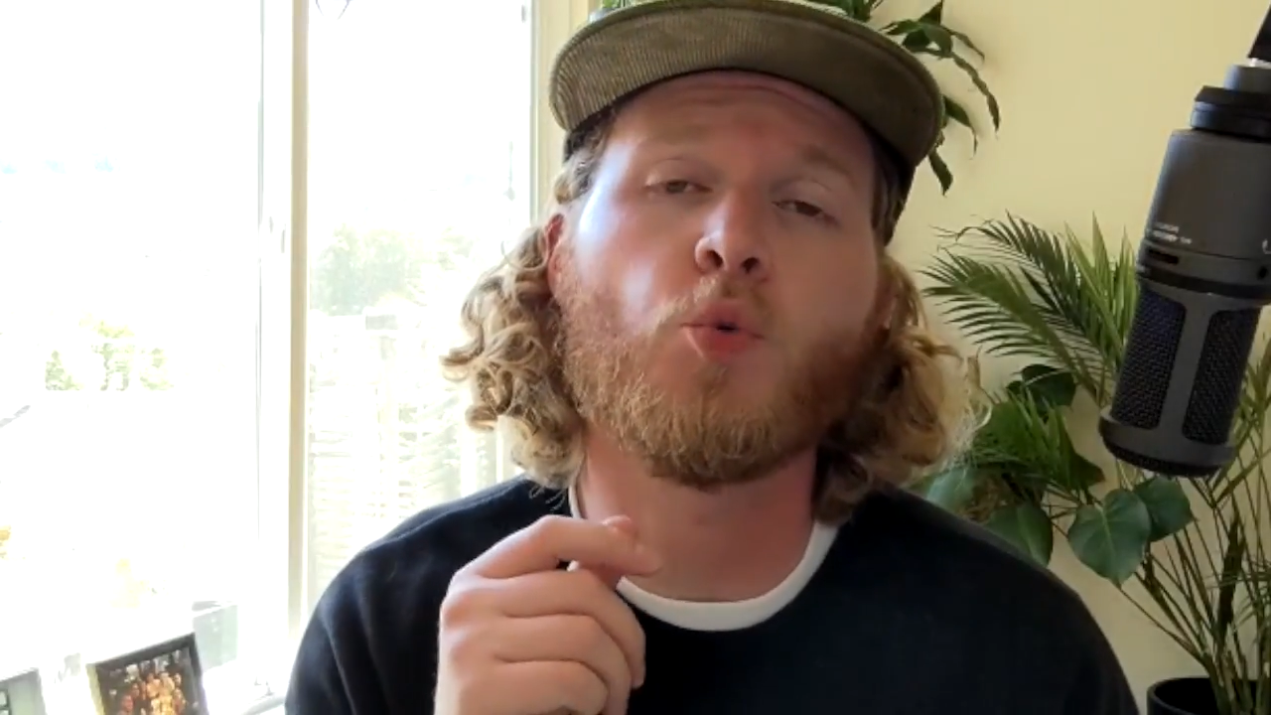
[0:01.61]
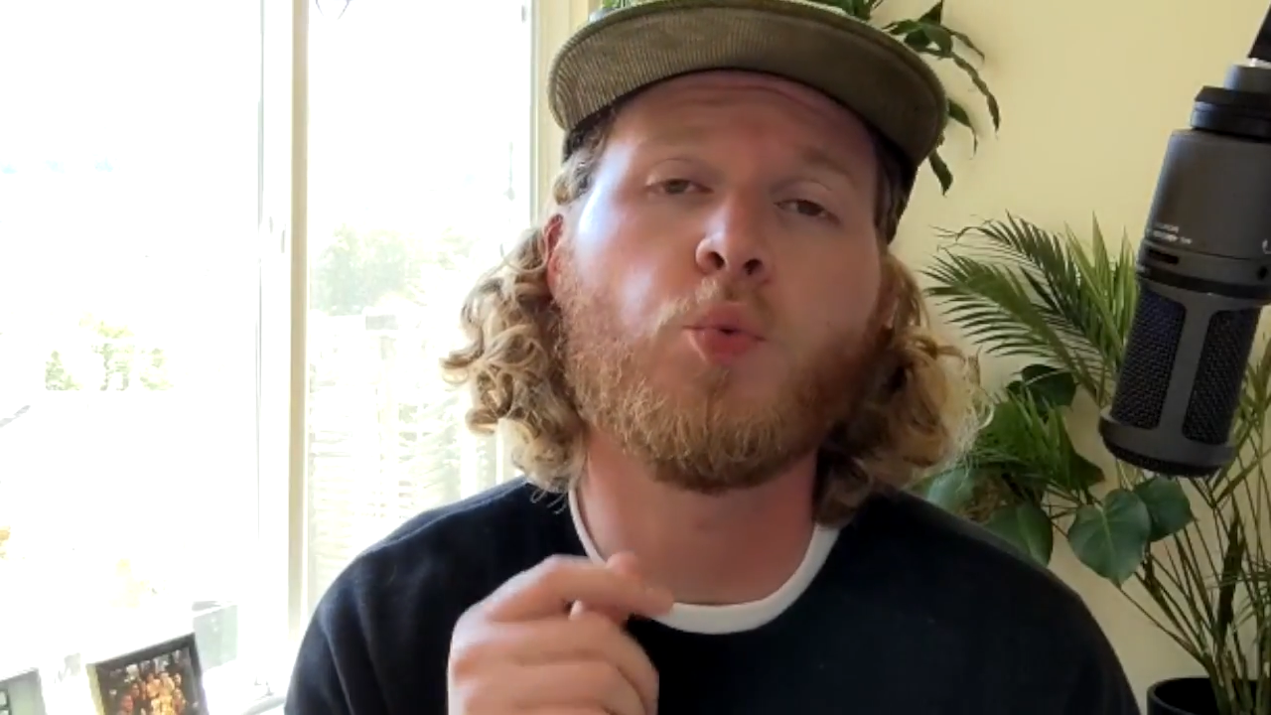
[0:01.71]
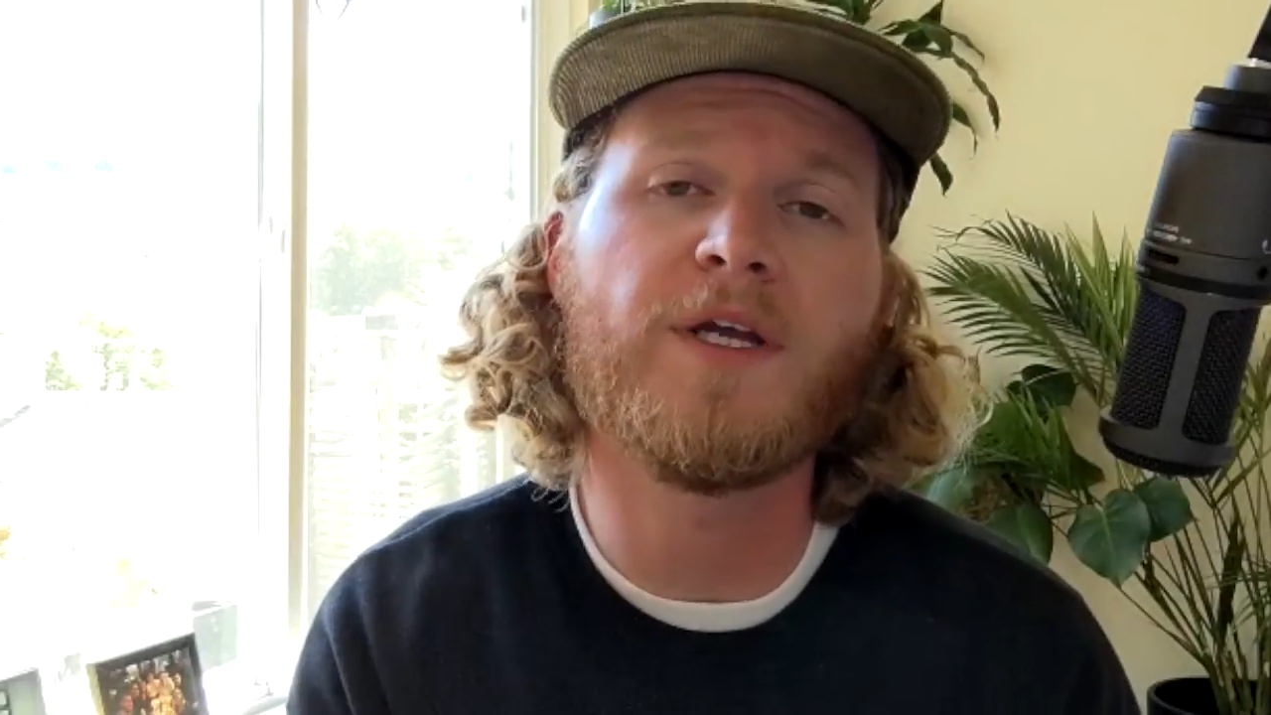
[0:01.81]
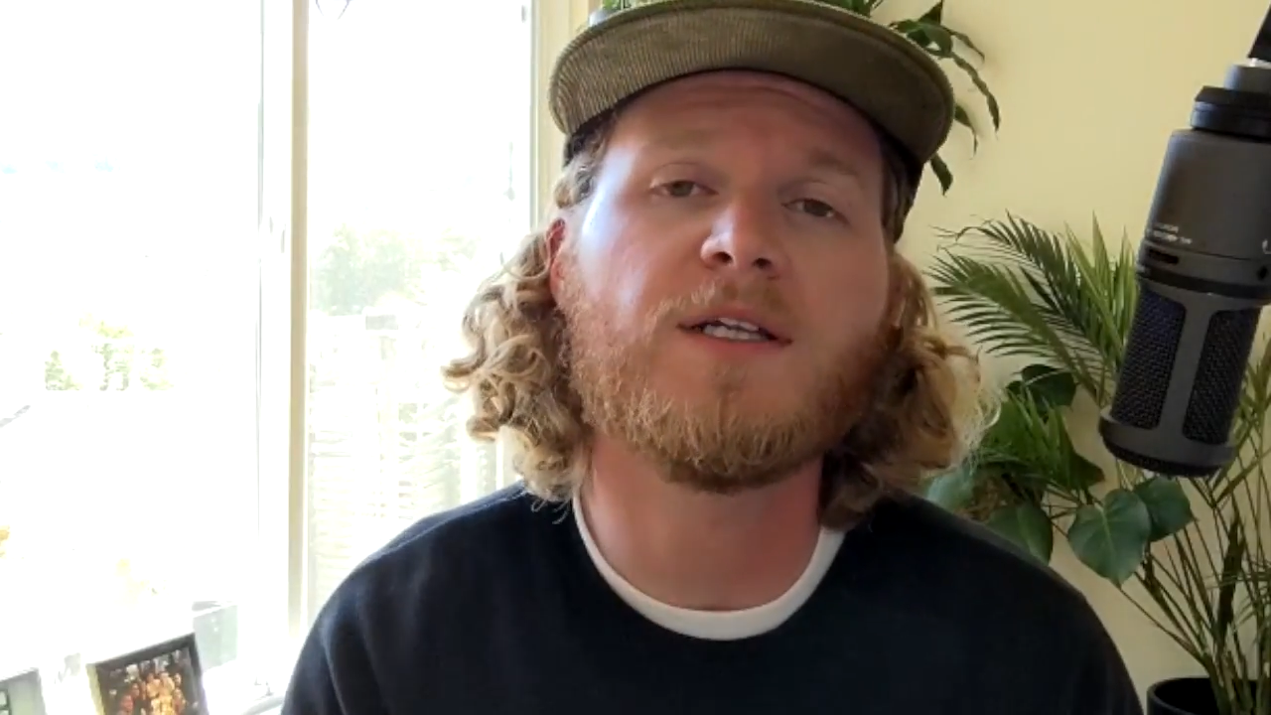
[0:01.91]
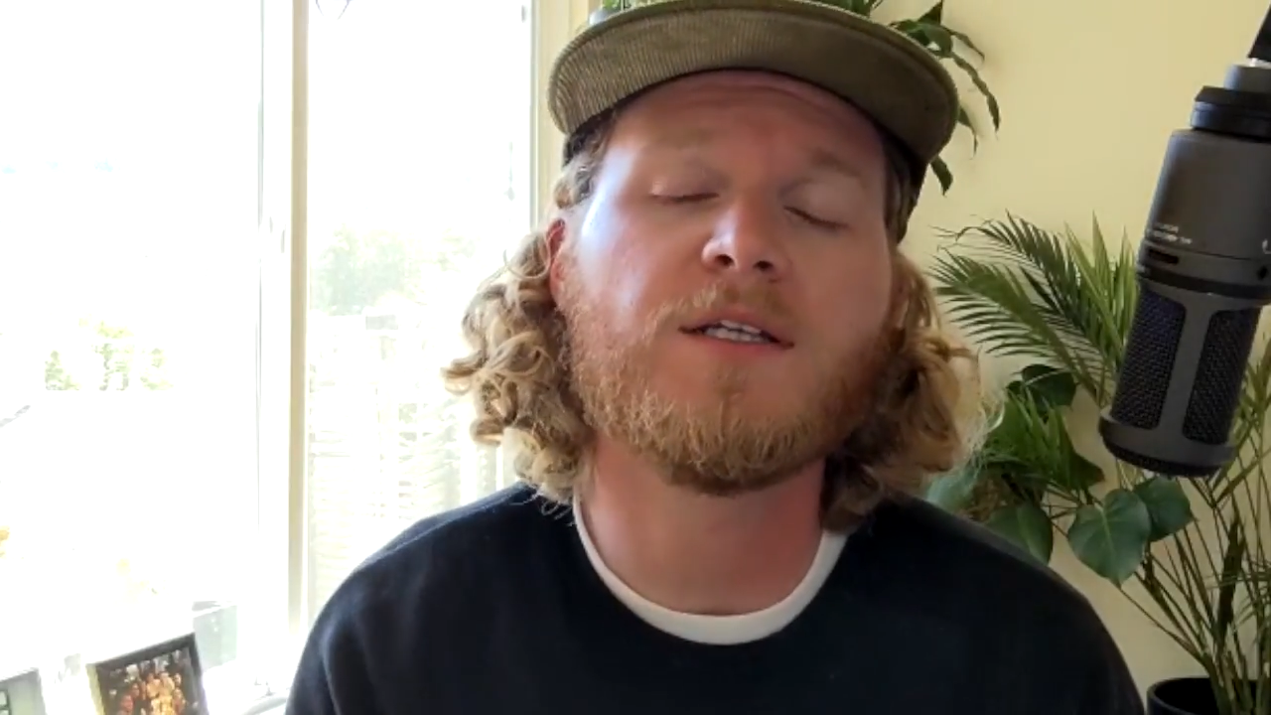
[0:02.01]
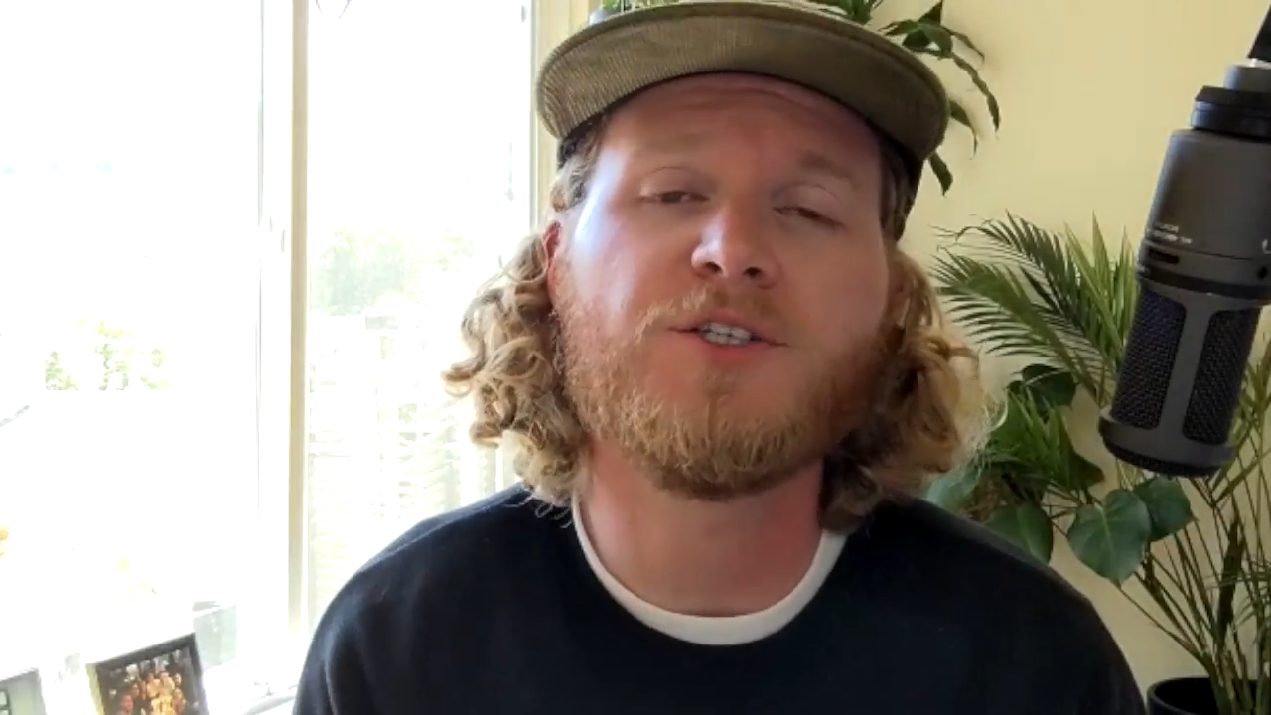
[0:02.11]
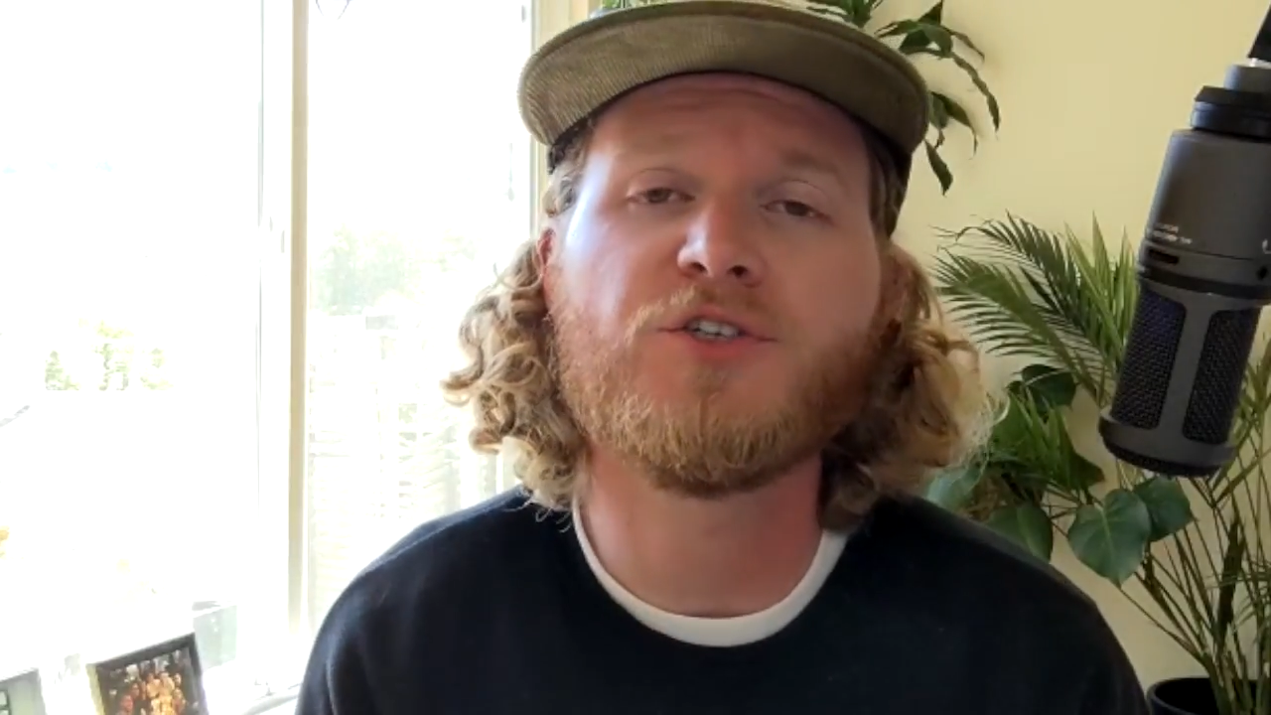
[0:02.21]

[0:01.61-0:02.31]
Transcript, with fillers: weekly